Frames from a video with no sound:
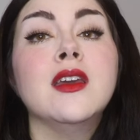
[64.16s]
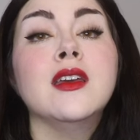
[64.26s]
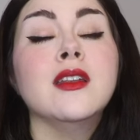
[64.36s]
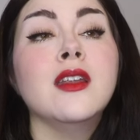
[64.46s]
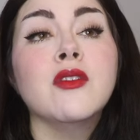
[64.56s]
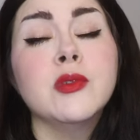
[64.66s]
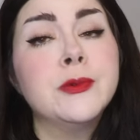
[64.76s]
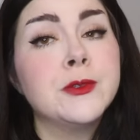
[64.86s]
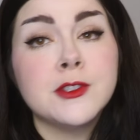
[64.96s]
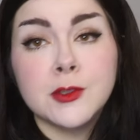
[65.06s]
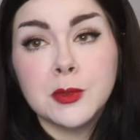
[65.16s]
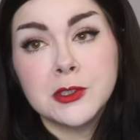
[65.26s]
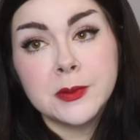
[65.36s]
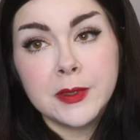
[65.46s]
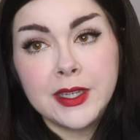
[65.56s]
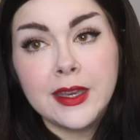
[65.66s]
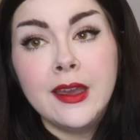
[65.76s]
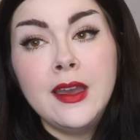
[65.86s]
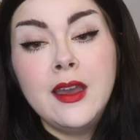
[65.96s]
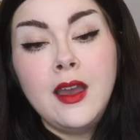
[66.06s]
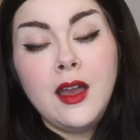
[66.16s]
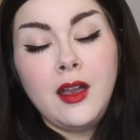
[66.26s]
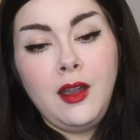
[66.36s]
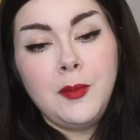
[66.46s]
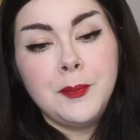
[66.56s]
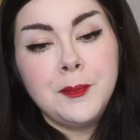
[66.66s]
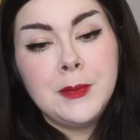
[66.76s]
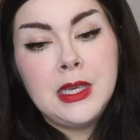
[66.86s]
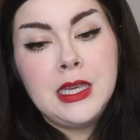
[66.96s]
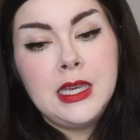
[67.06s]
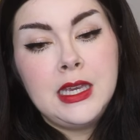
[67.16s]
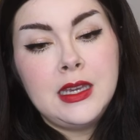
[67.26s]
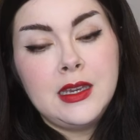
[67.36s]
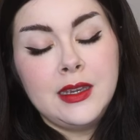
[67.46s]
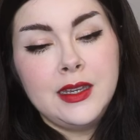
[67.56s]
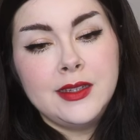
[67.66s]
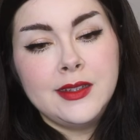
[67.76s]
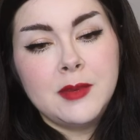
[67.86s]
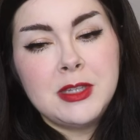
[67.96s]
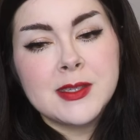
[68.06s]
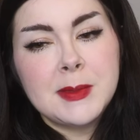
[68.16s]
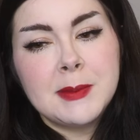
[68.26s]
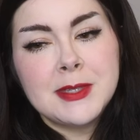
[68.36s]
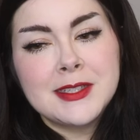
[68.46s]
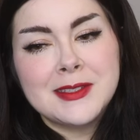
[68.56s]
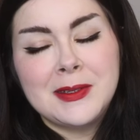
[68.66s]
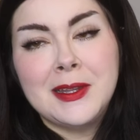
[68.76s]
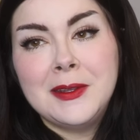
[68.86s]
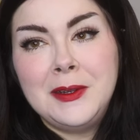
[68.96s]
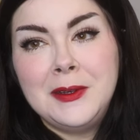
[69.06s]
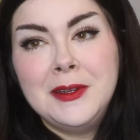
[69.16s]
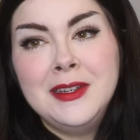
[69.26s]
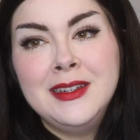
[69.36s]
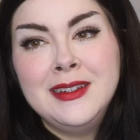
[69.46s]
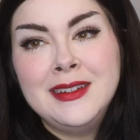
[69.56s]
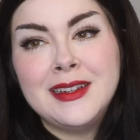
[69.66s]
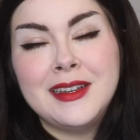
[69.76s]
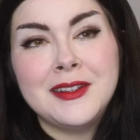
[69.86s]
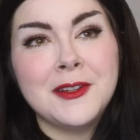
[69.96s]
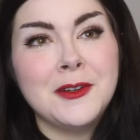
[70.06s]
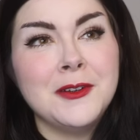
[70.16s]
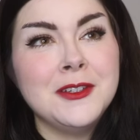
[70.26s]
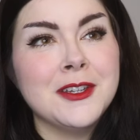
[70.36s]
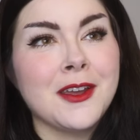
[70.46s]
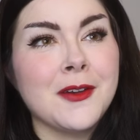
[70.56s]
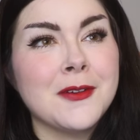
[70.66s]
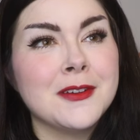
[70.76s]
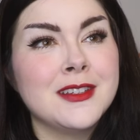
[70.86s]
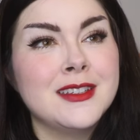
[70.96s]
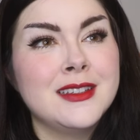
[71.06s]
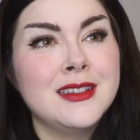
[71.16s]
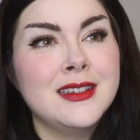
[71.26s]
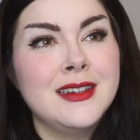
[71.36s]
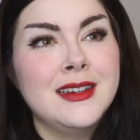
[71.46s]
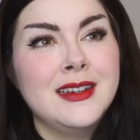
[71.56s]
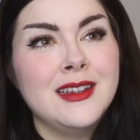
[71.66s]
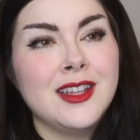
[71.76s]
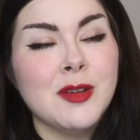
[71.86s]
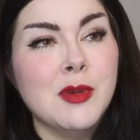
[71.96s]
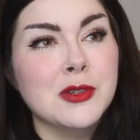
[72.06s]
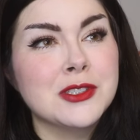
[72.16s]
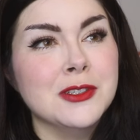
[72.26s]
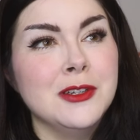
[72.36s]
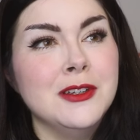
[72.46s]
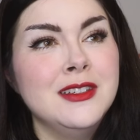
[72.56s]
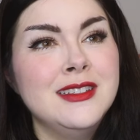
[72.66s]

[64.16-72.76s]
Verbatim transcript: and everyone was super sweet. Um, and I mean, sometimes I still get a little, a little, you know, emotional